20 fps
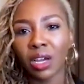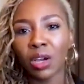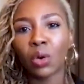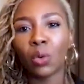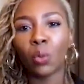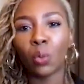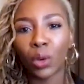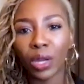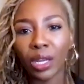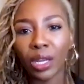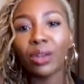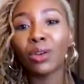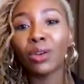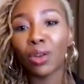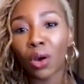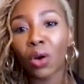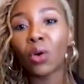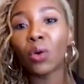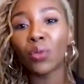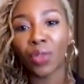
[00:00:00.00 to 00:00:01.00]
We
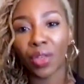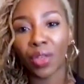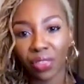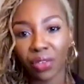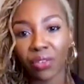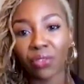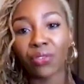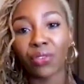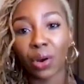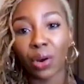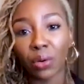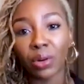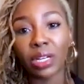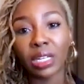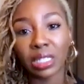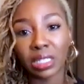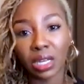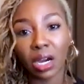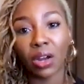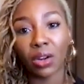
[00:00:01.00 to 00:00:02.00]
know that the vote
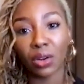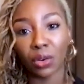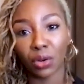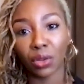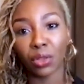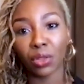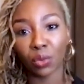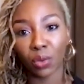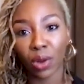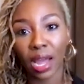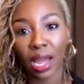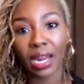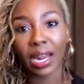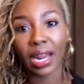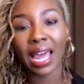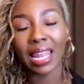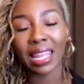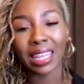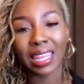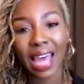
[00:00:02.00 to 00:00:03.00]
is under threat,
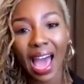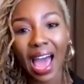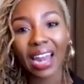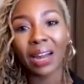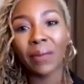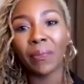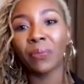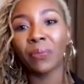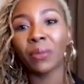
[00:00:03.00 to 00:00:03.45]
and that